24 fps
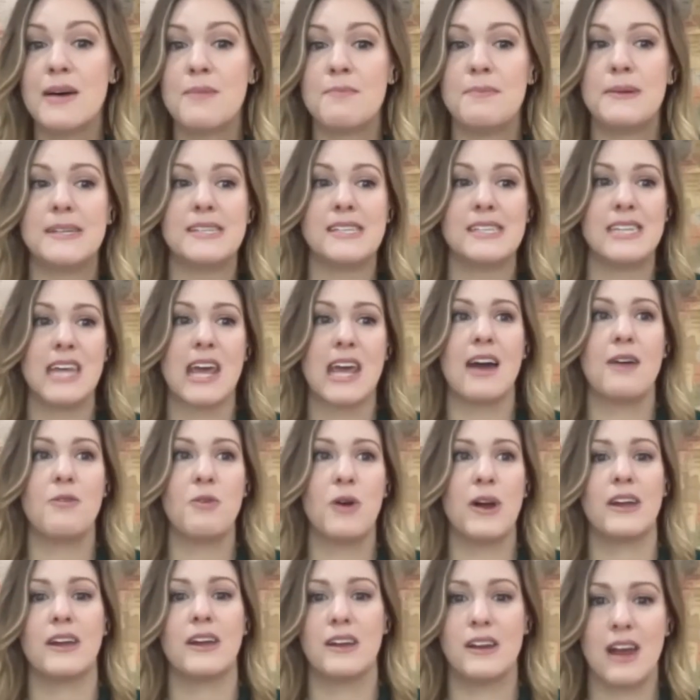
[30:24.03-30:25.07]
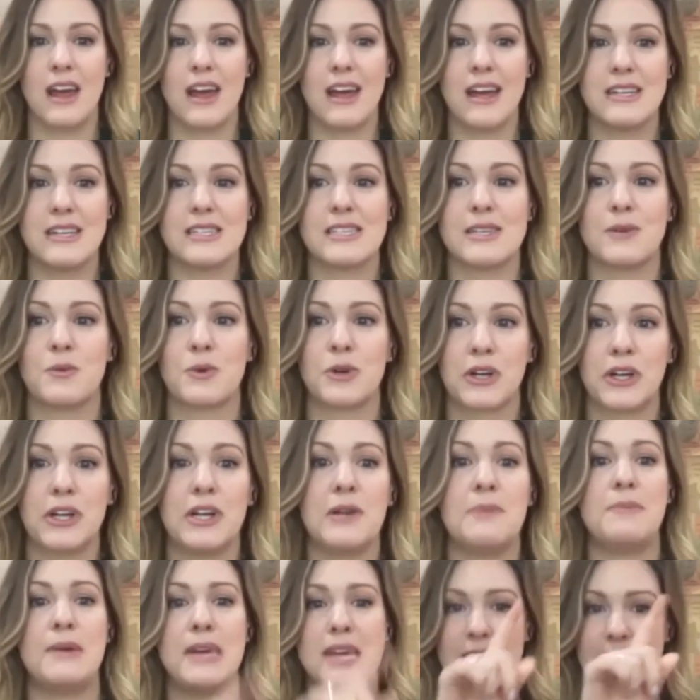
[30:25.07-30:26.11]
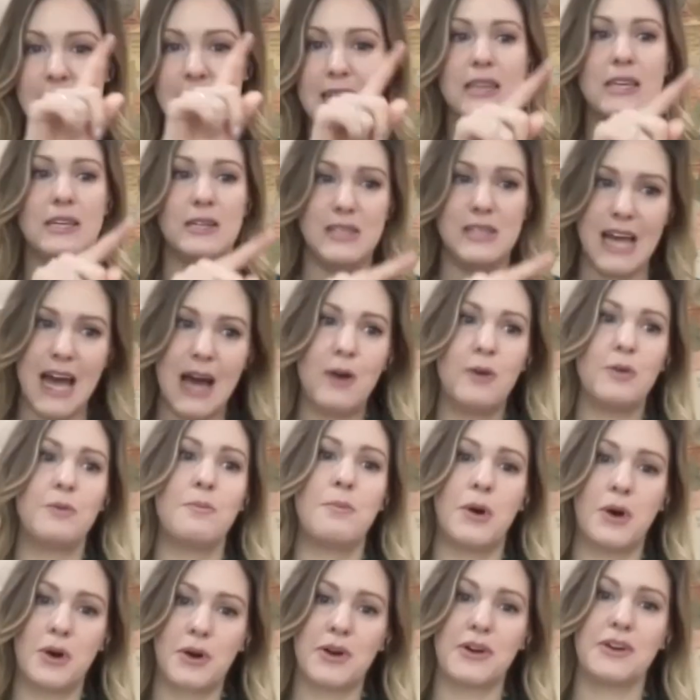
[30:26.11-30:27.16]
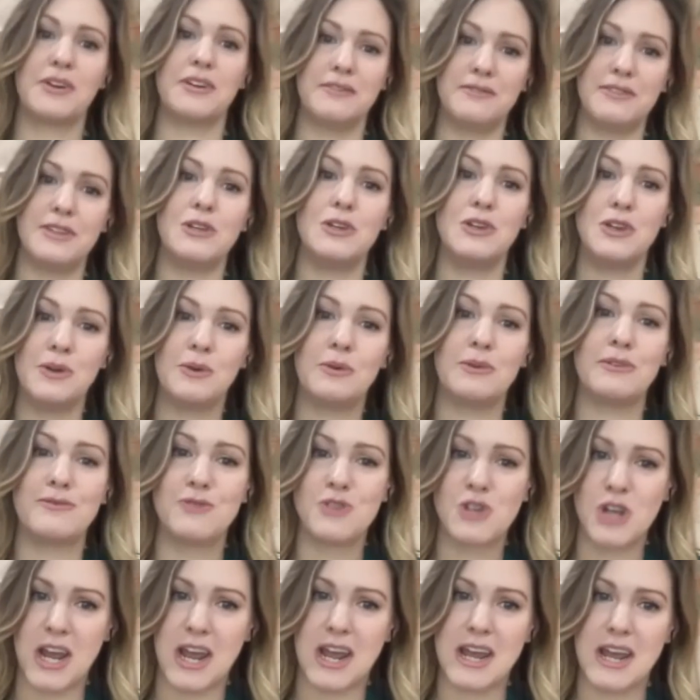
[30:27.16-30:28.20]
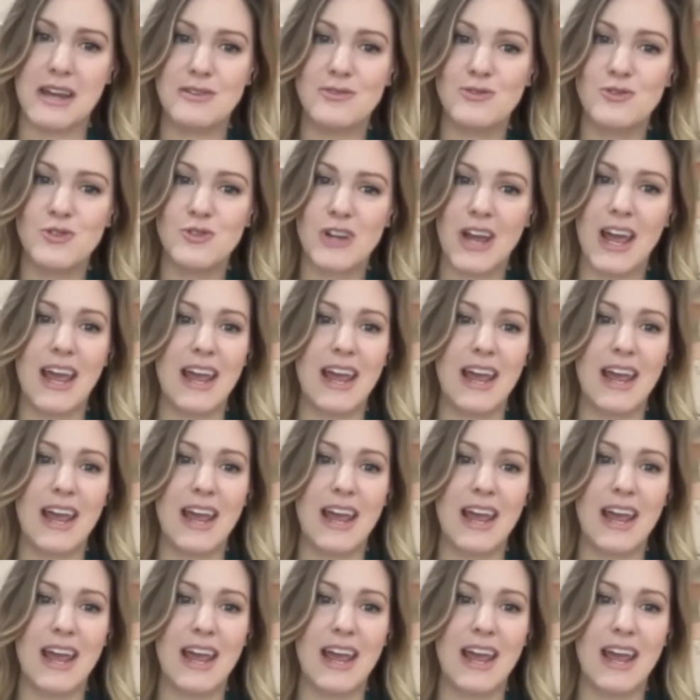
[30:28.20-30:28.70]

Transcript: but to say, I recognize that we're going to be in the down part of the U of change